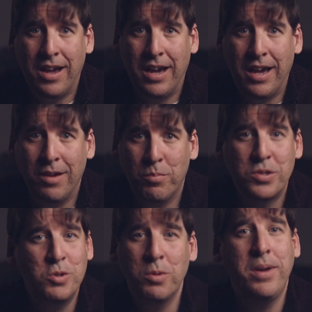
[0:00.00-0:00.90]
I
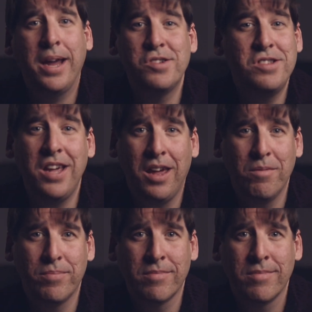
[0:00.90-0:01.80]
pursued a
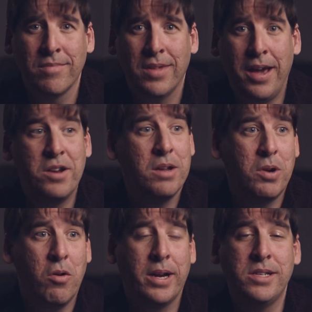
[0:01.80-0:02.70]
PhD. I ended
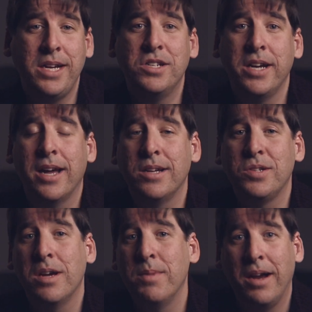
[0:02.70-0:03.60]
up going and teaching at a
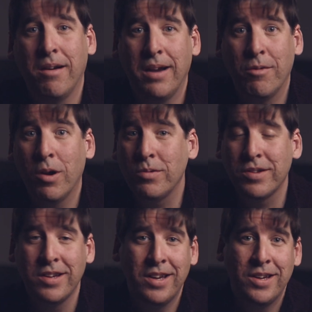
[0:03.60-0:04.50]
seminary. I
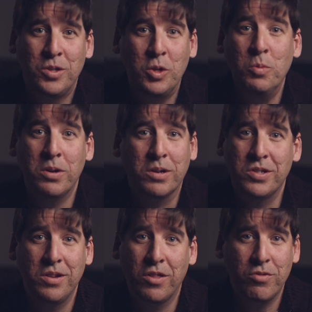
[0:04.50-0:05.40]
wrote 2
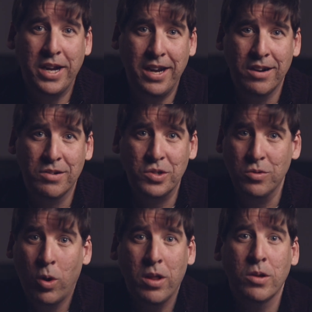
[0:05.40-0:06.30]
books in 3 years,
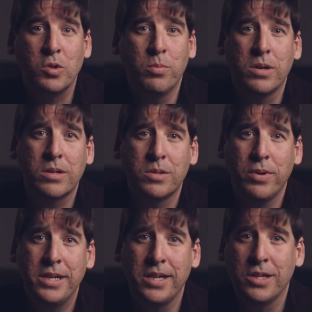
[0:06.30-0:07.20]
and one of those books,
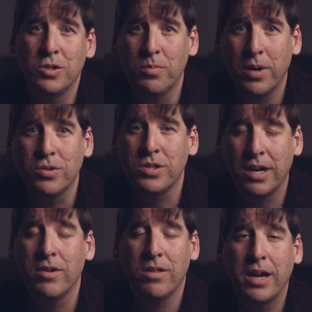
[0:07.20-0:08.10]
Preaching to a
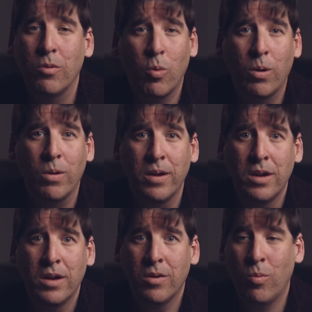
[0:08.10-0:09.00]
Post-Everything World,
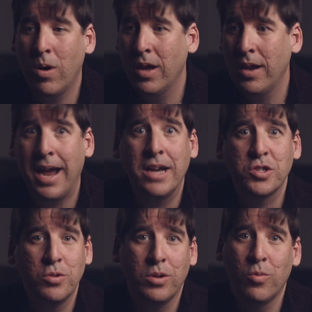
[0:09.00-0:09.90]
won a national